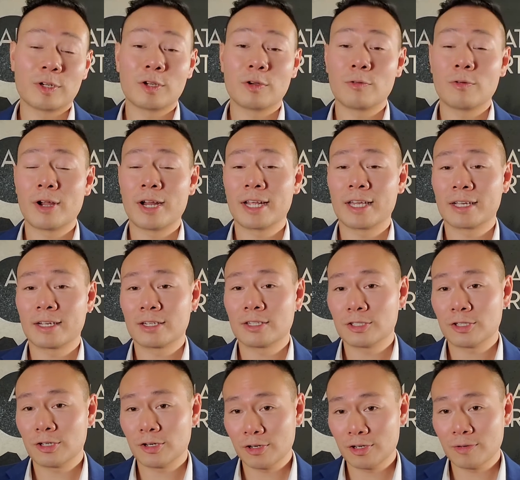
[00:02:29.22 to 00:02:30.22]
you're running
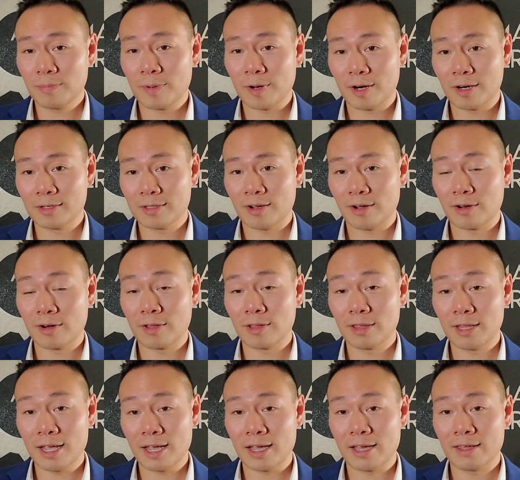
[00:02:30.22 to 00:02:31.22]
turned parts on a
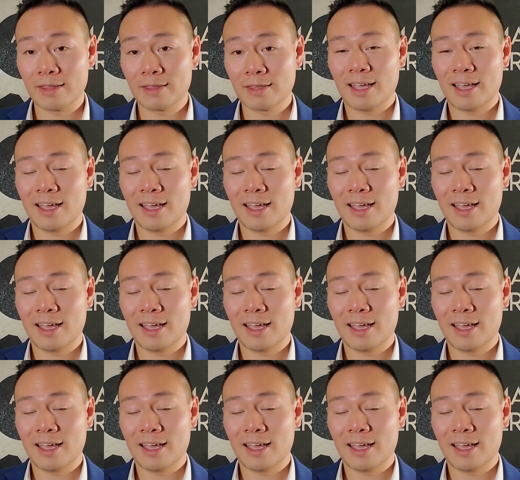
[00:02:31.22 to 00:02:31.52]
lathe